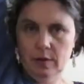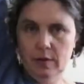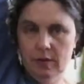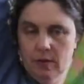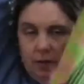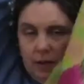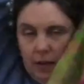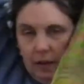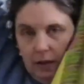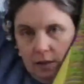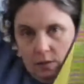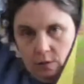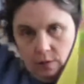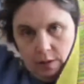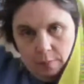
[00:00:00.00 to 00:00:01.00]
because there's nothing
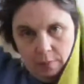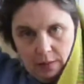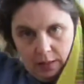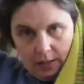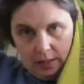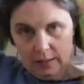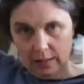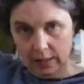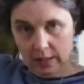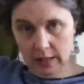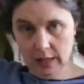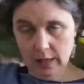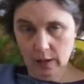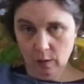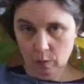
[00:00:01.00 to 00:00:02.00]
too complicated
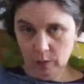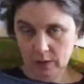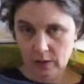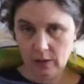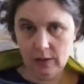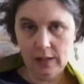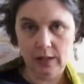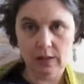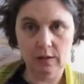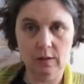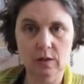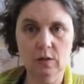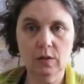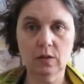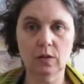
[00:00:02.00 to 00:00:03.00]
once you get
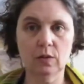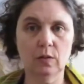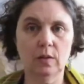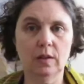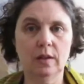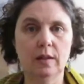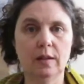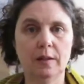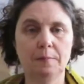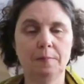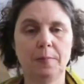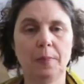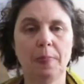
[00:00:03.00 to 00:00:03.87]
used to the